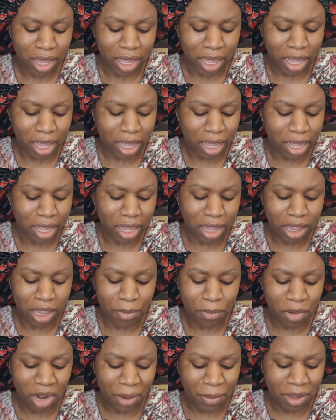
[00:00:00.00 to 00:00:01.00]
And
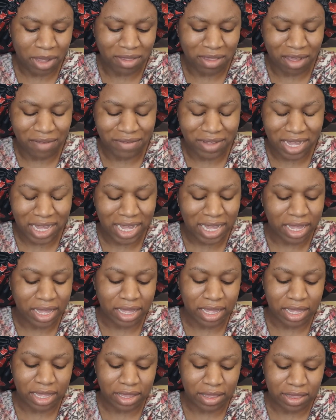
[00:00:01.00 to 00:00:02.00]
the premise of it
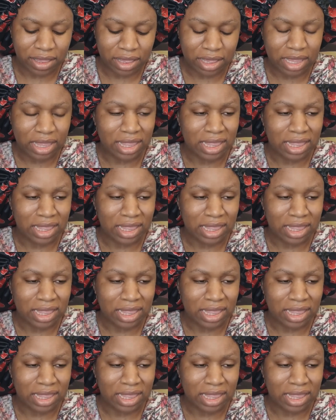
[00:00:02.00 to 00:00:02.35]
is